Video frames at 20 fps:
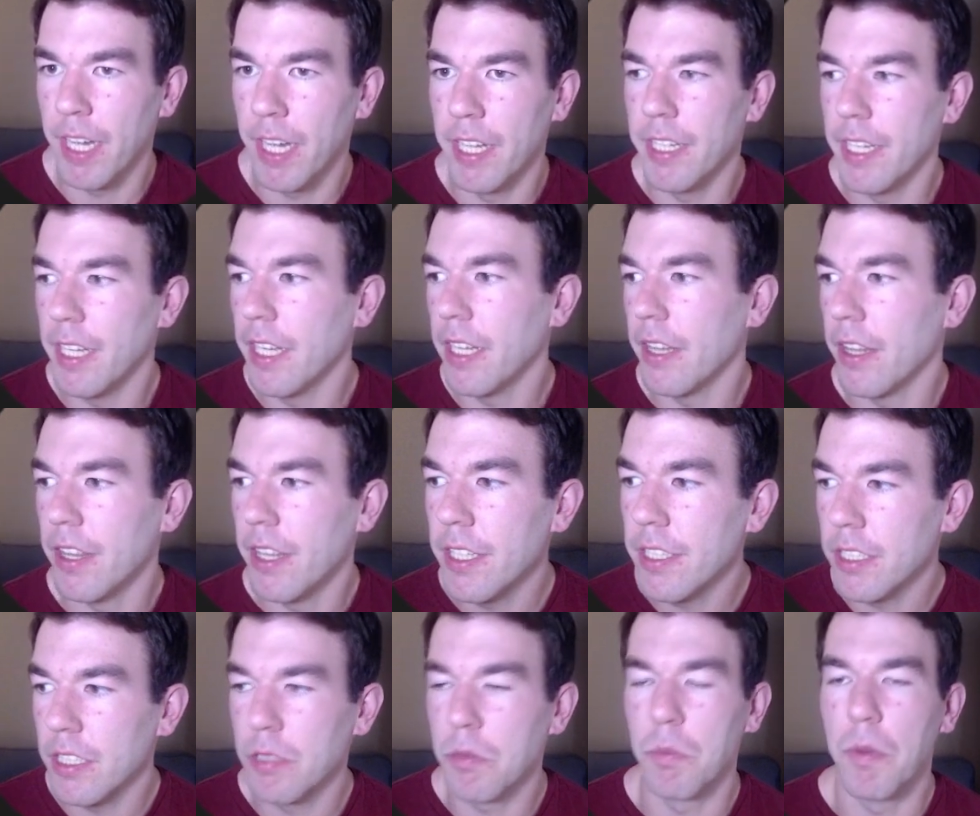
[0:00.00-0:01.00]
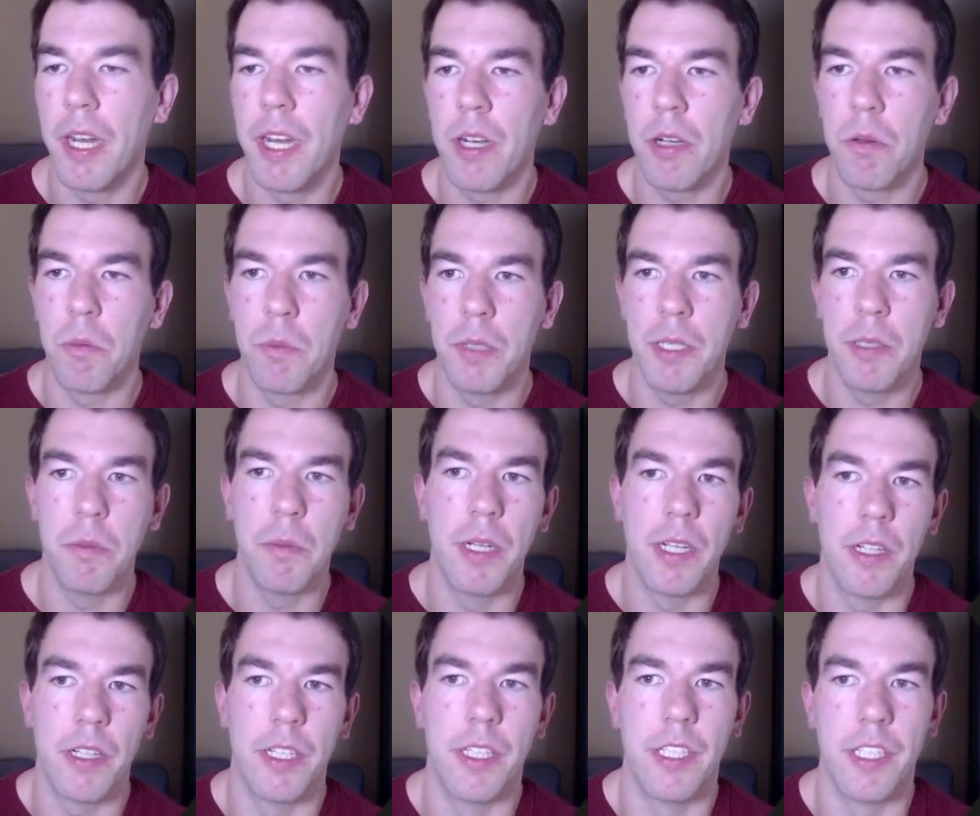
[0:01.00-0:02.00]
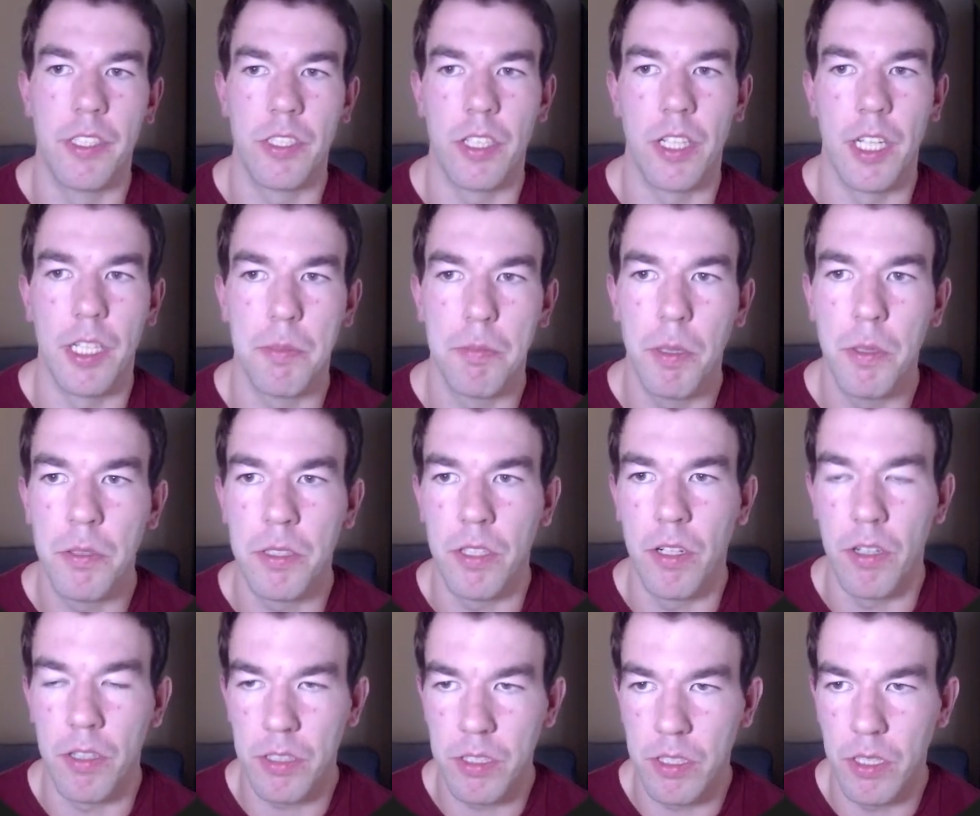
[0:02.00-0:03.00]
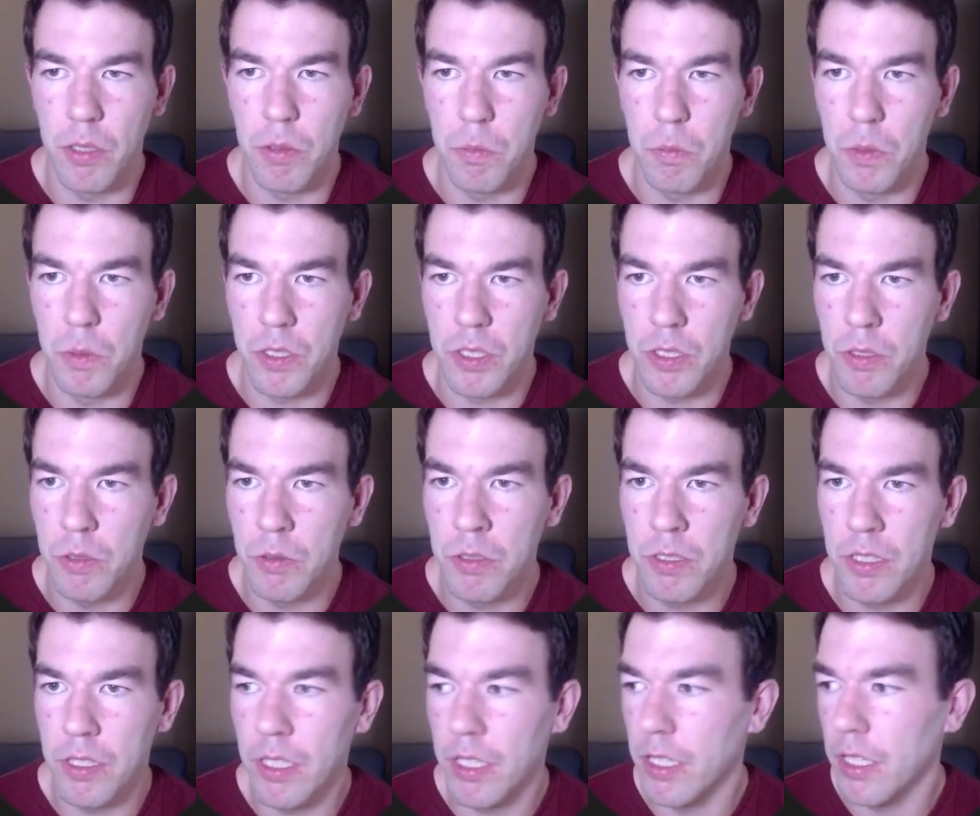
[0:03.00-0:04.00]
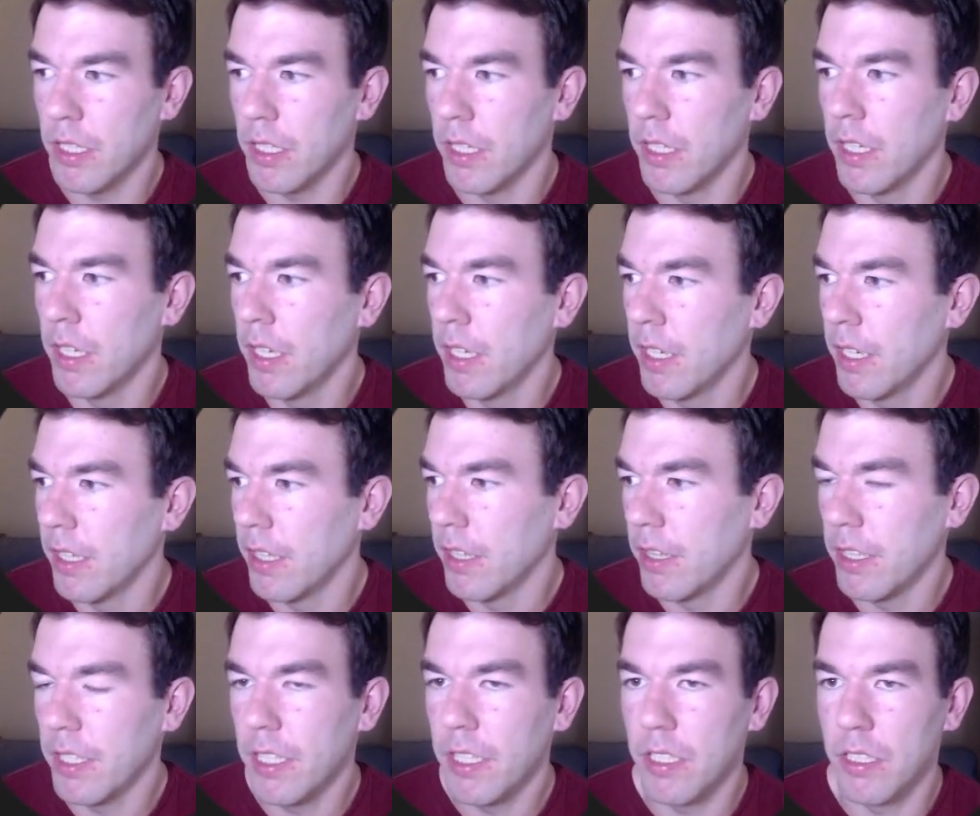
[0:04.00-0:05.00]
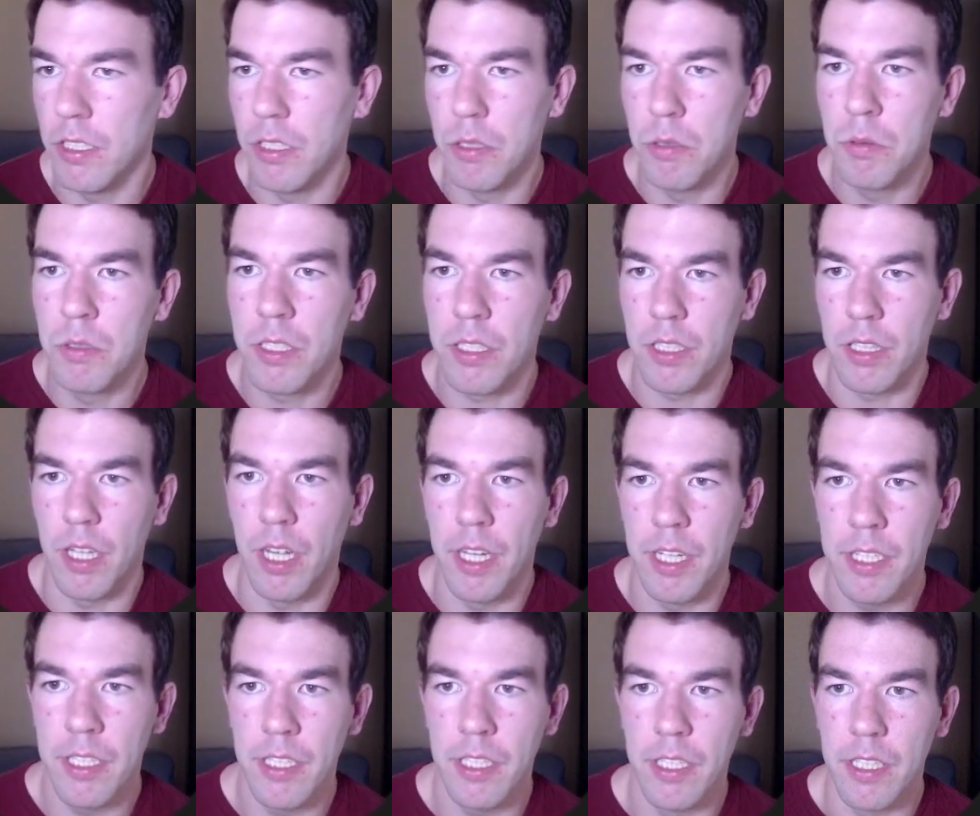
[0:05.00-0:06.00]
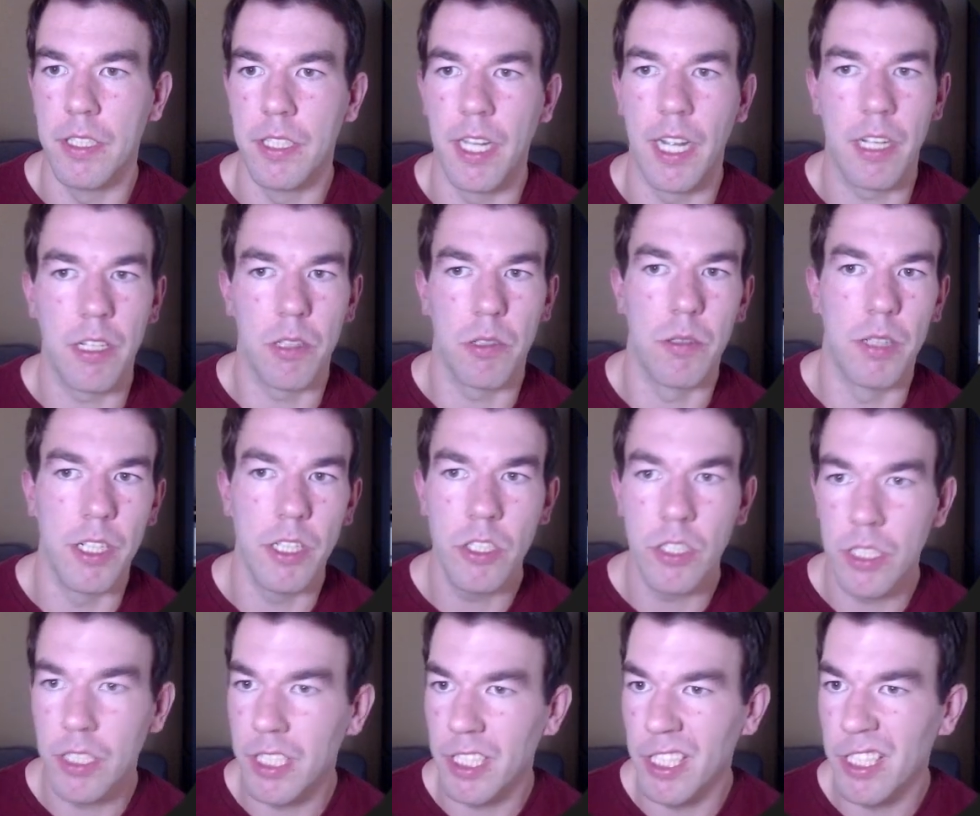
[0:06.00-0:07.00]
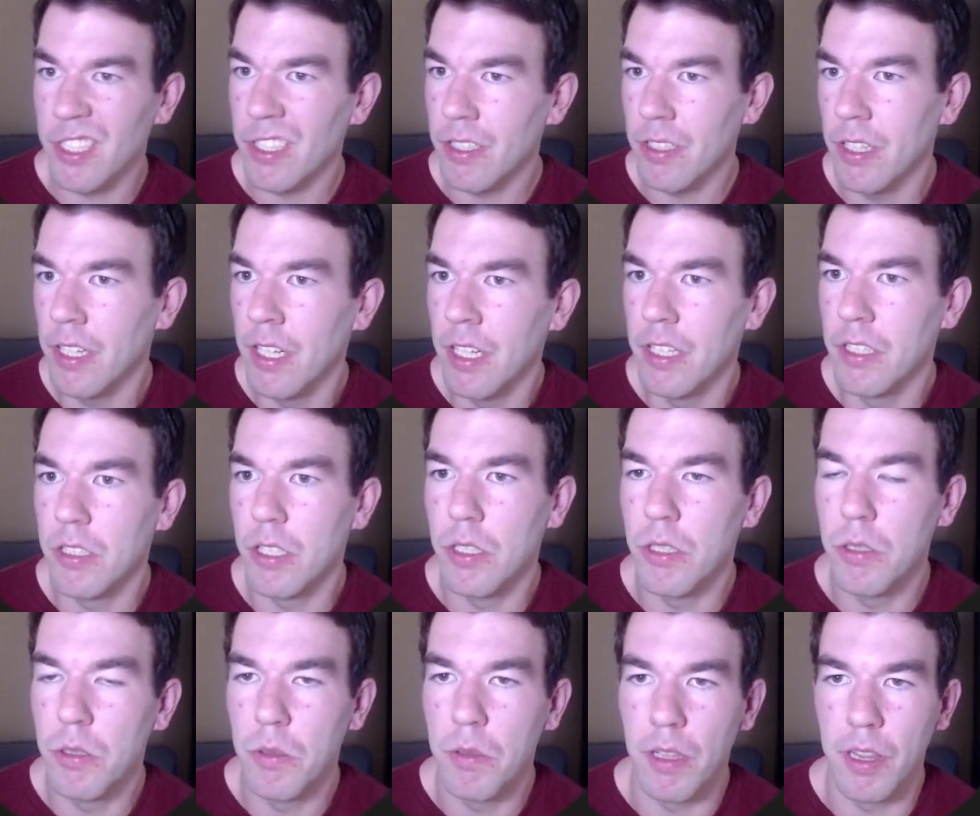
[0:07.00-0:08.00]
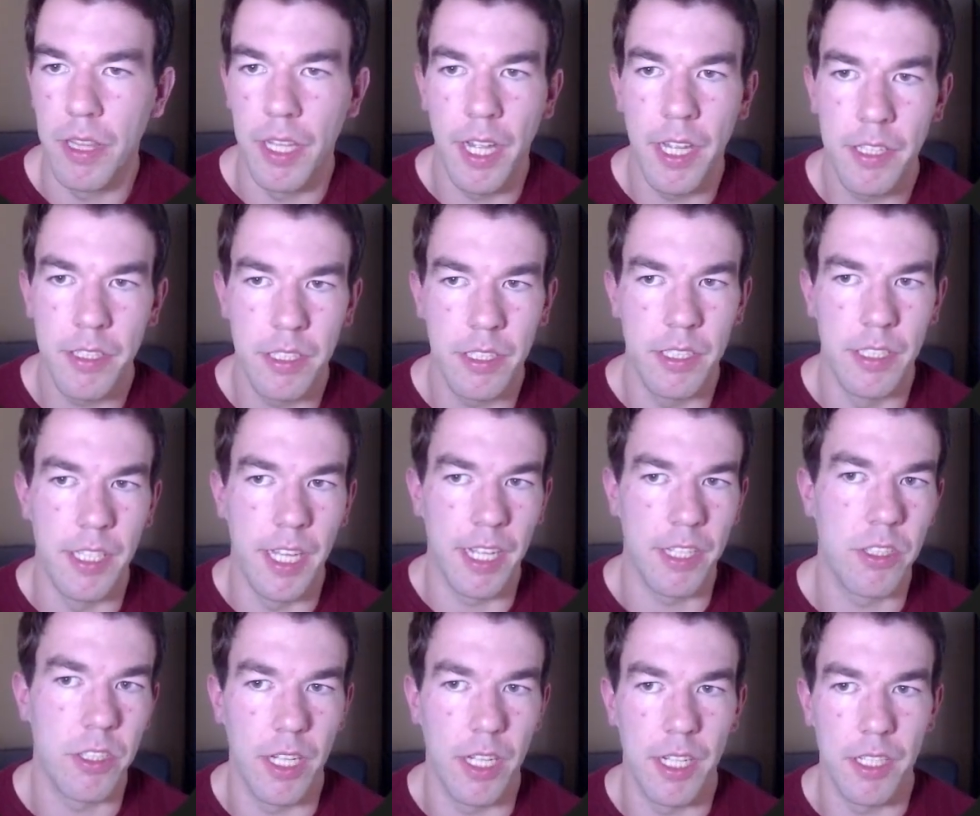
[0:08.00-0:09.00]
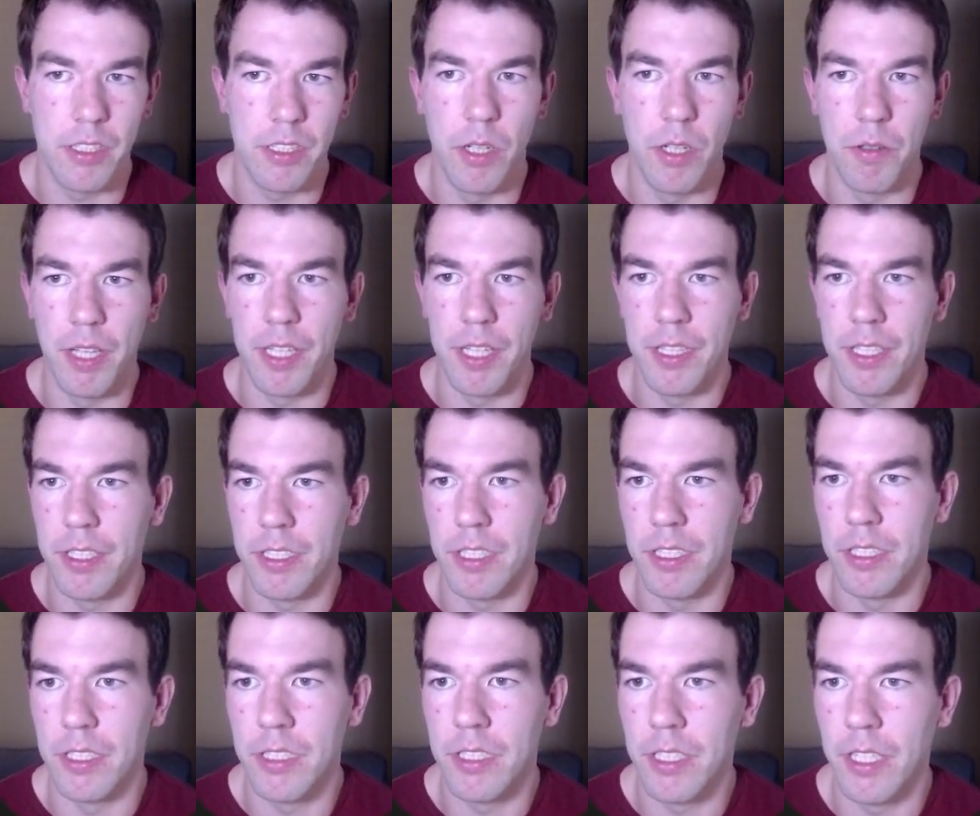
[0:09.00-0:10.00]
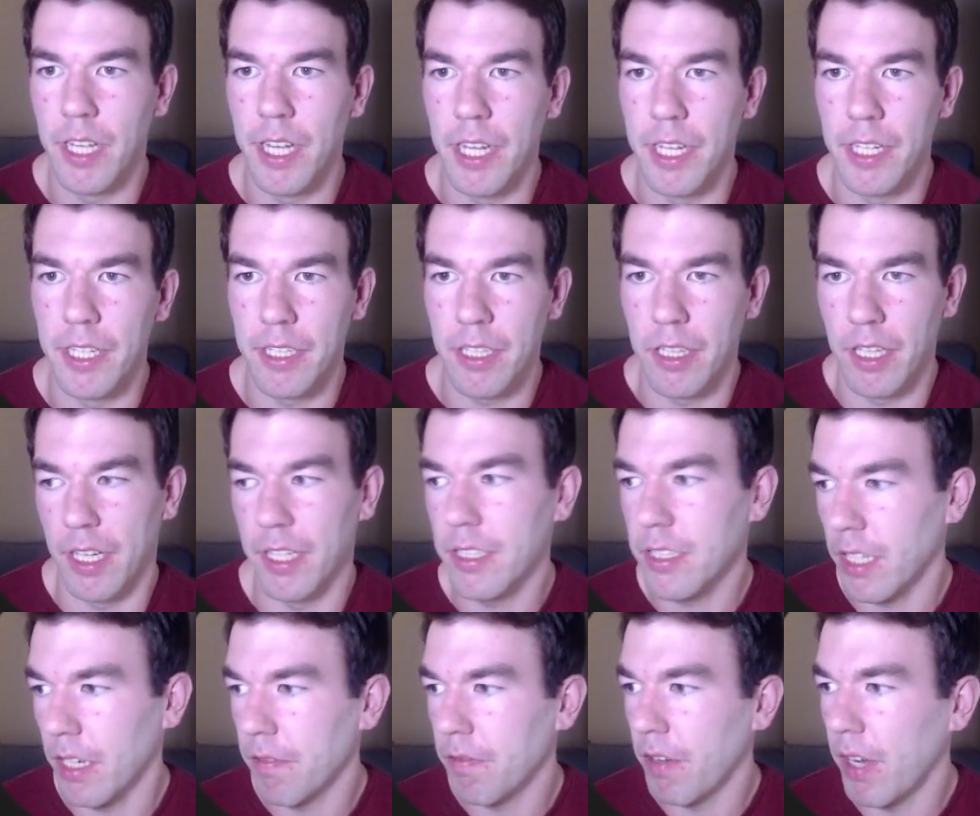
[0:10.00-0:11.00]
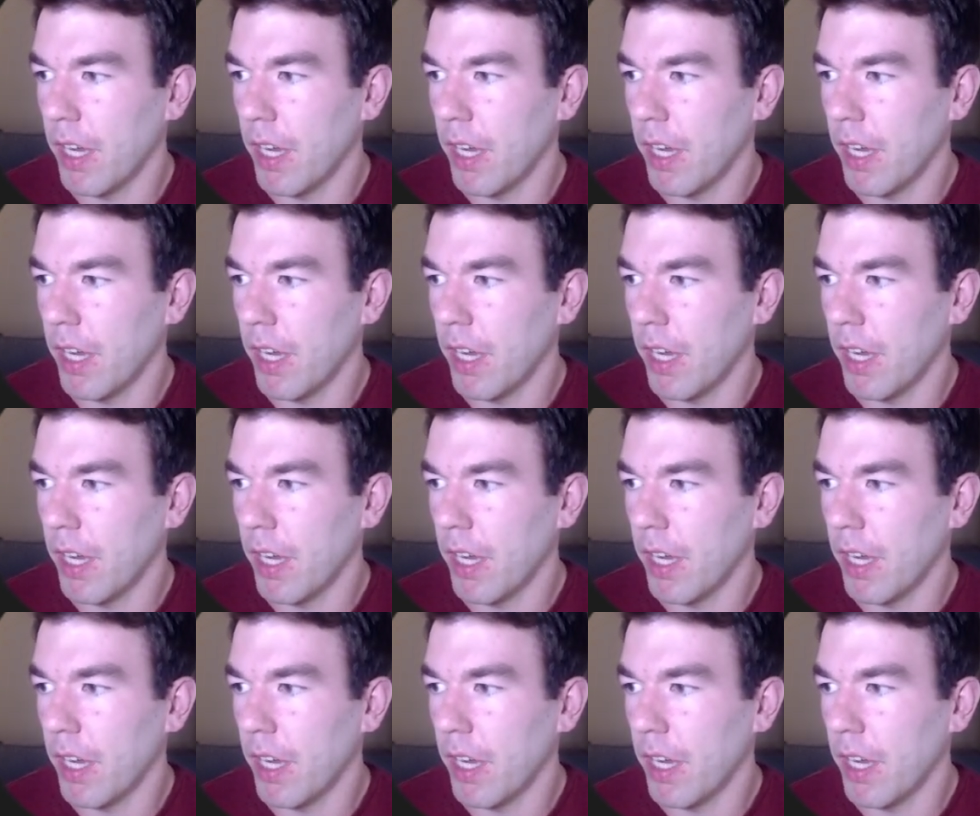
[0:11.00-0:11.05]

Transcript: And this is where we will initialize PostHog. So we'll use the useClient declaration here to let Next.js know that this is a client-side